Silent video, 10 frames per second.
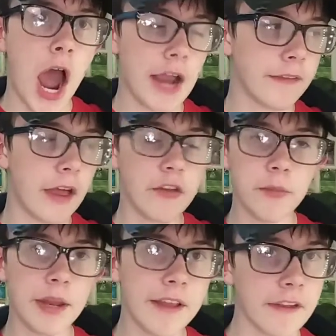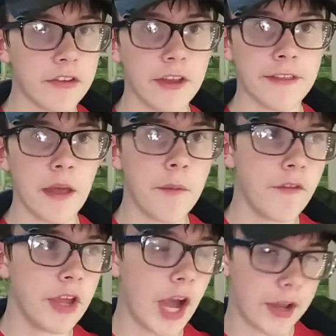I, that doesn't mean I dislike that
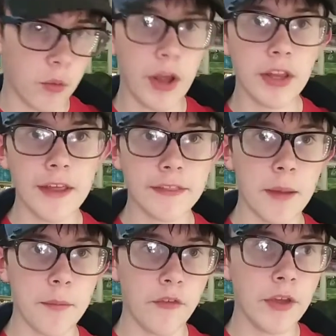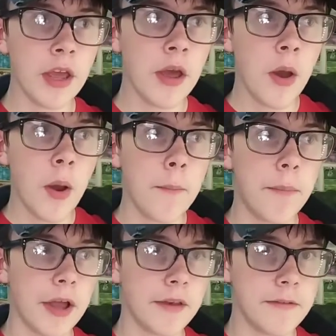movie. I quite like that movie,
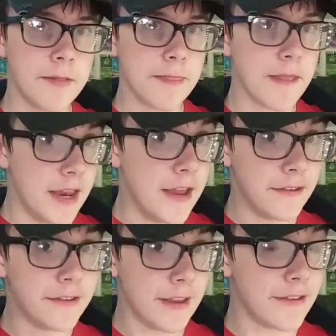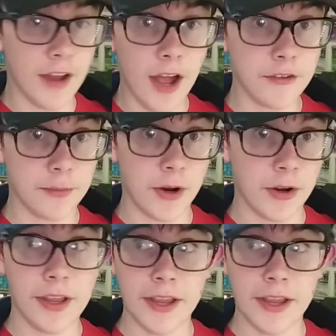but it is it's not smart.